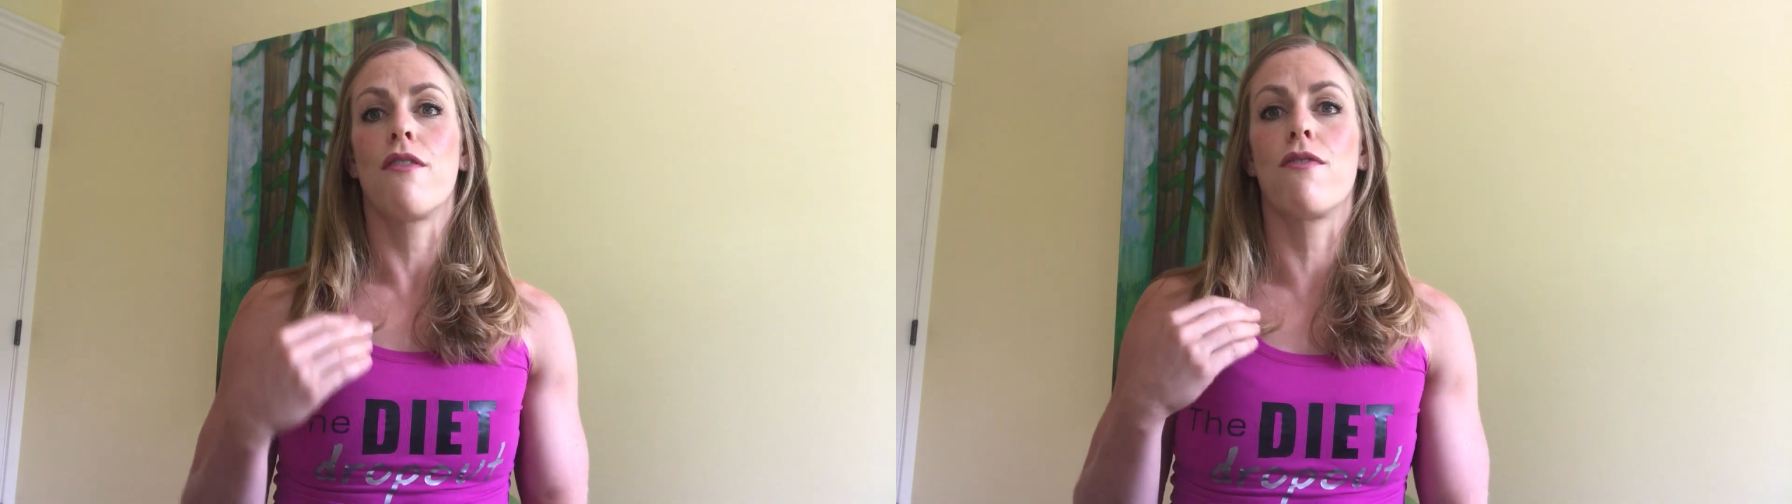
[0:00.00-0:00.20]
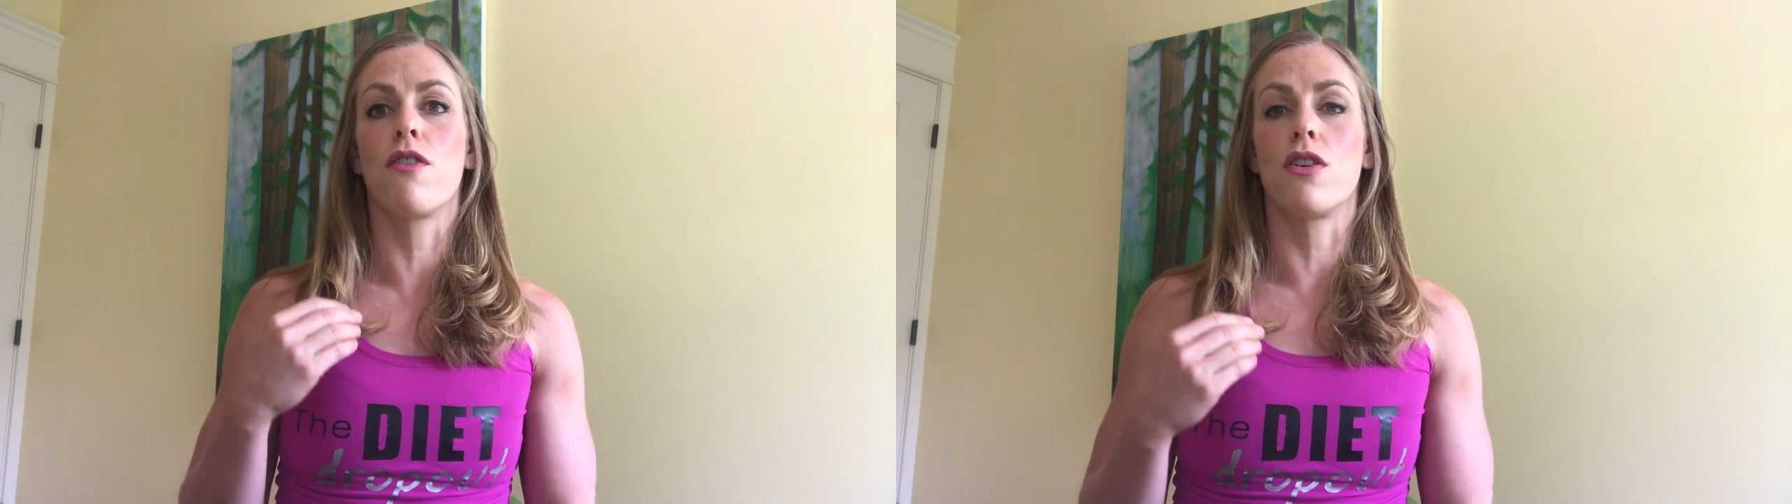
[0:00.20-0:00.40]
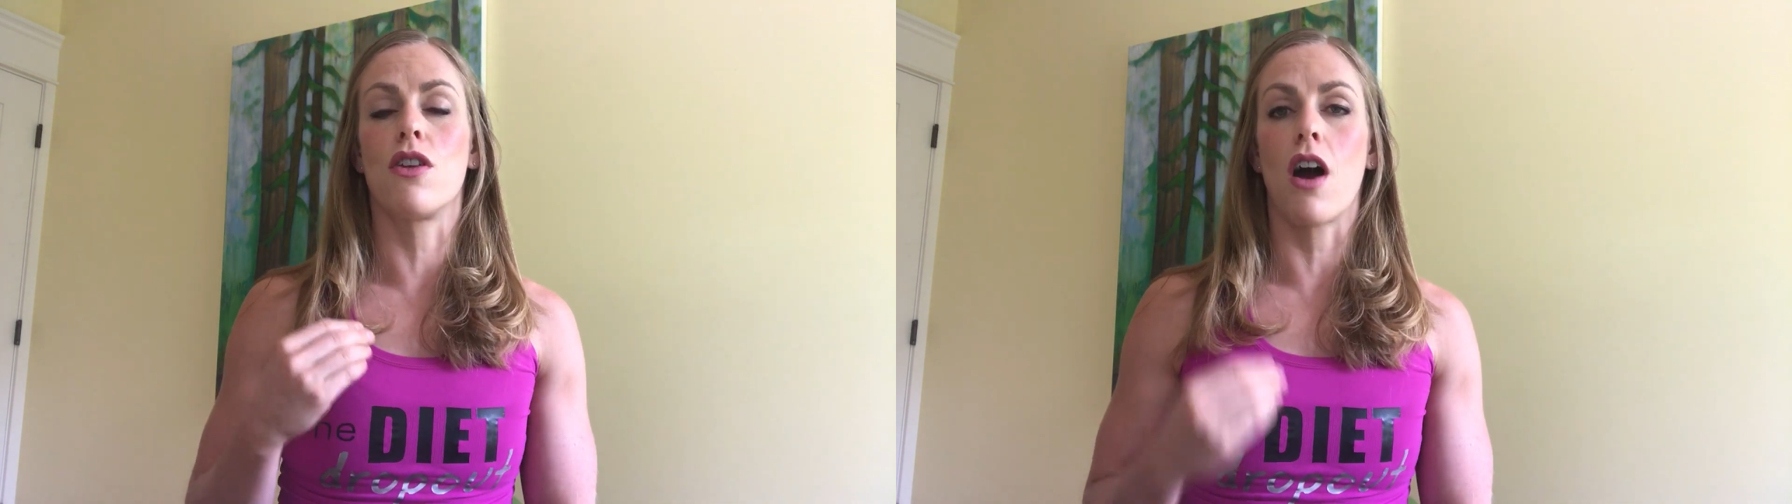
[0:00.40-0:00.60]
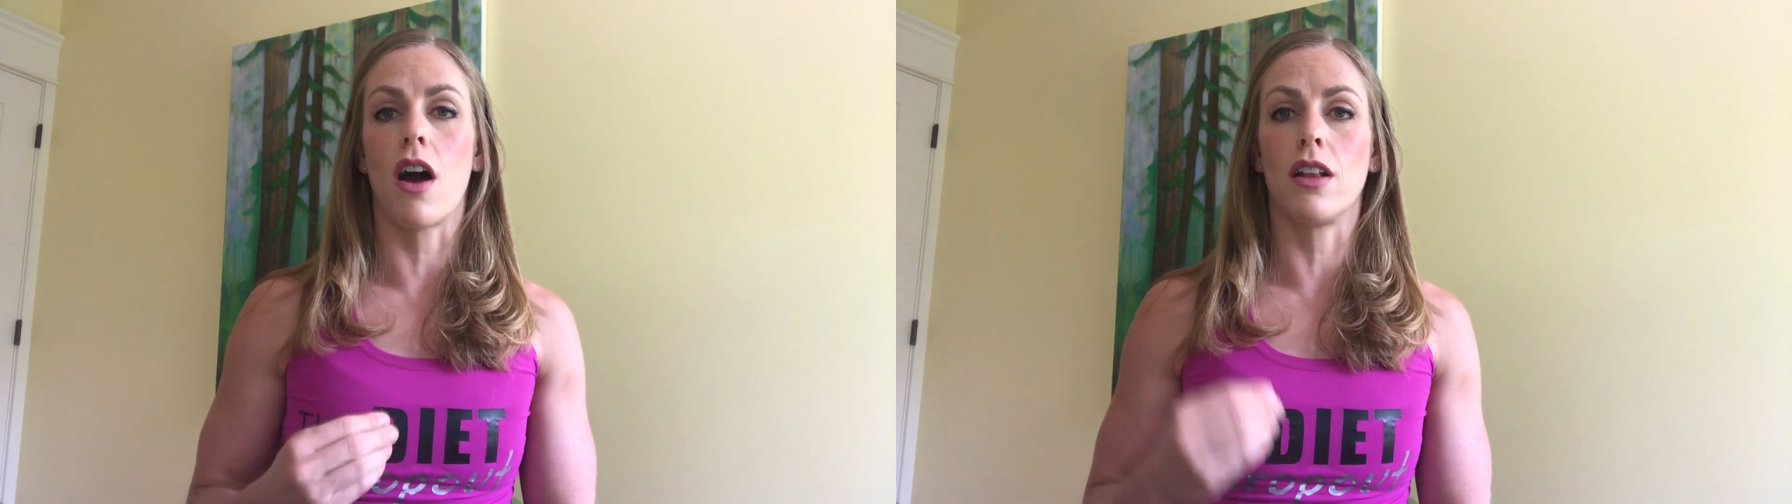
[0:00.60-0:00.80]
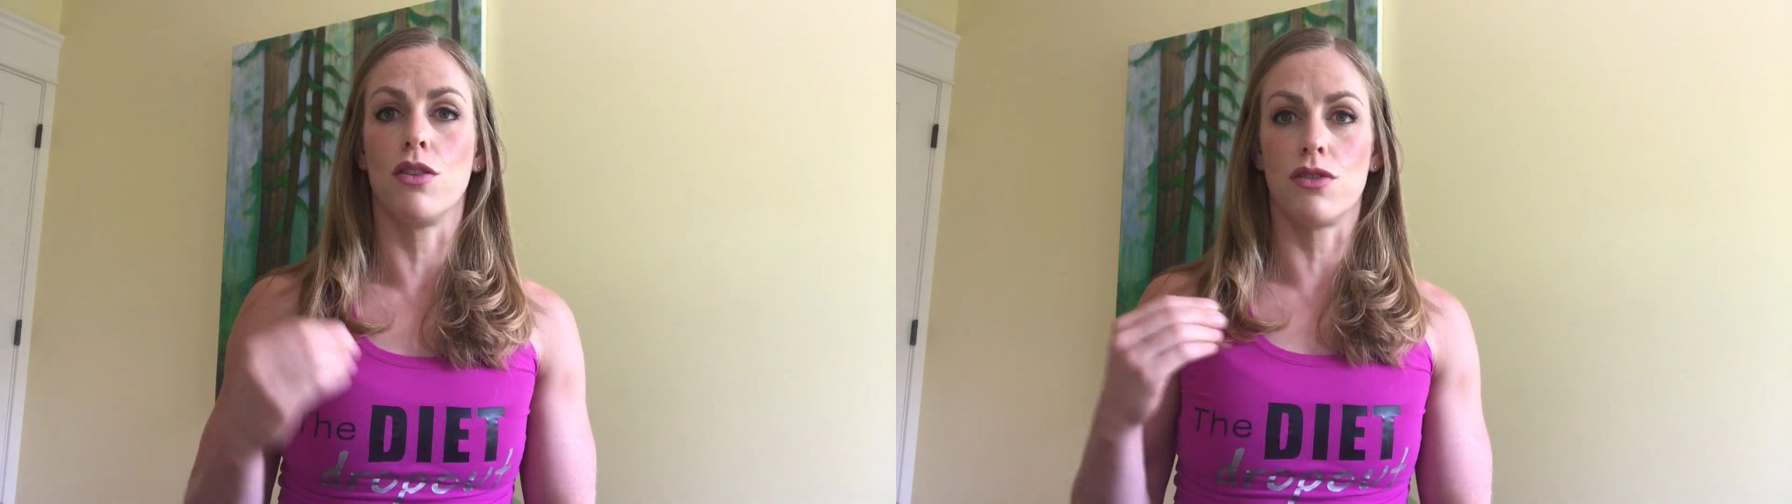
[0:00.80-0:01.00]
for
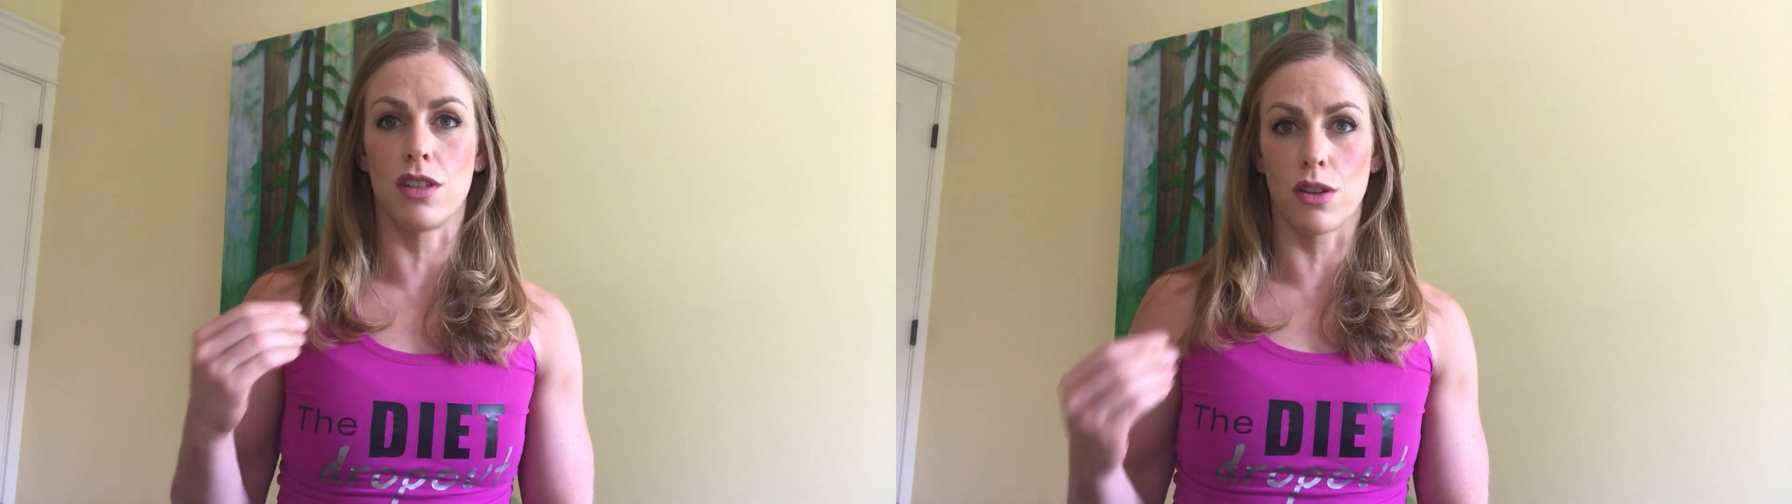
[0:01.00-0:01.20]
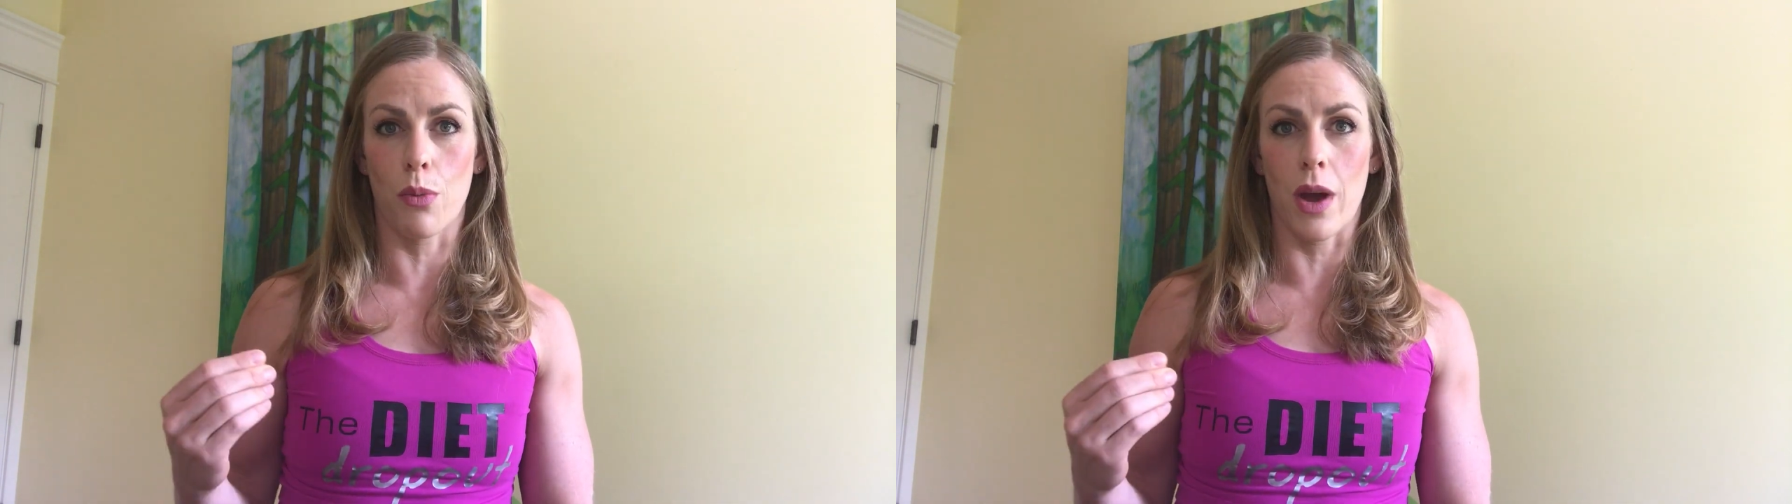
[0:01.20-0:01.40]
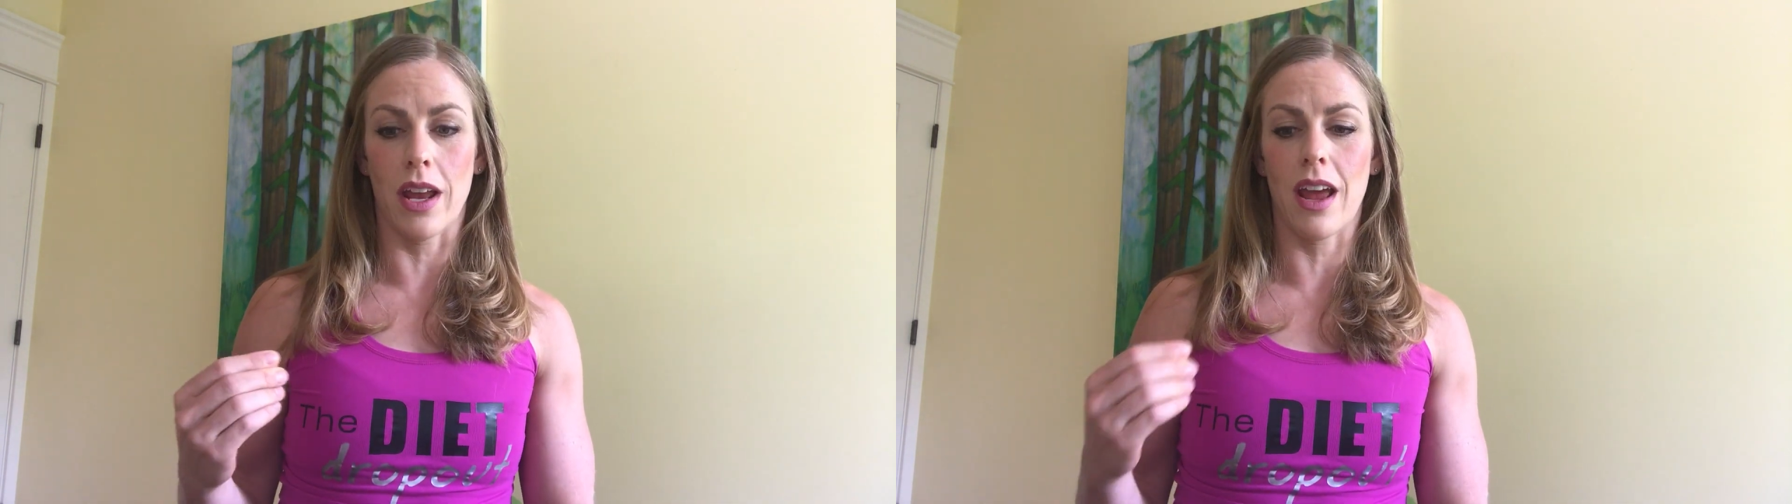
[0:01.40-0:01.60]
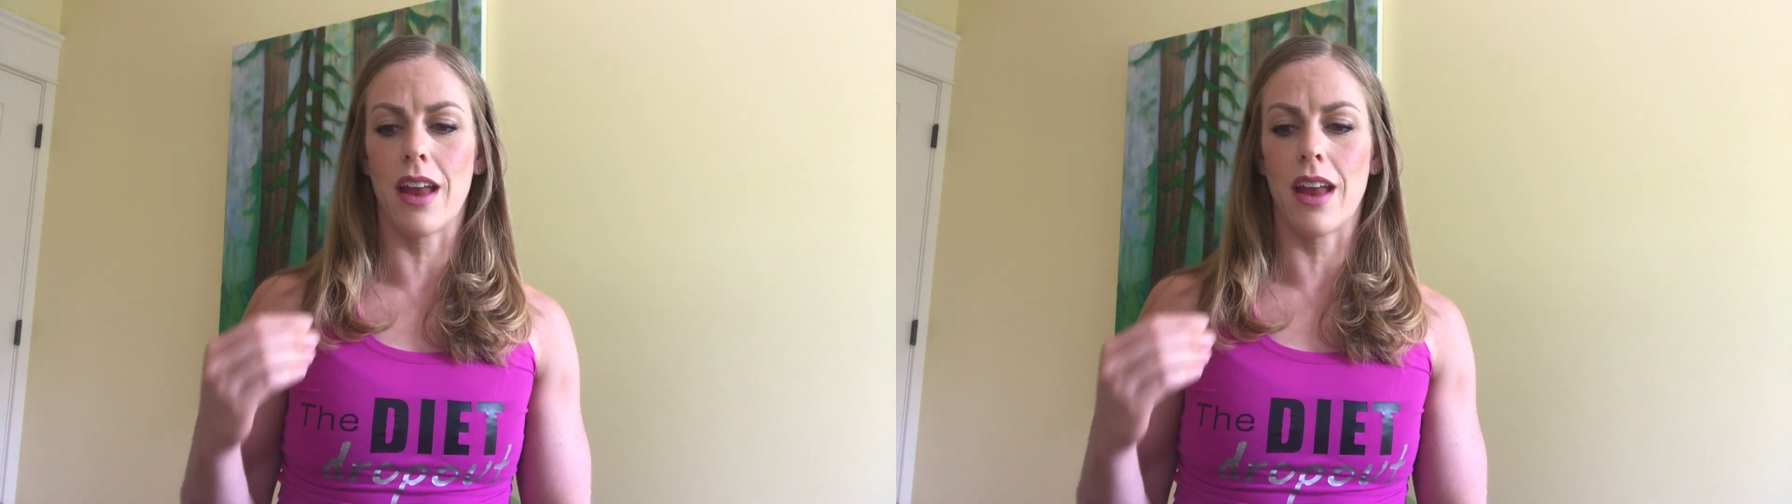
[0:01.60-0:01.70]
not losing the weight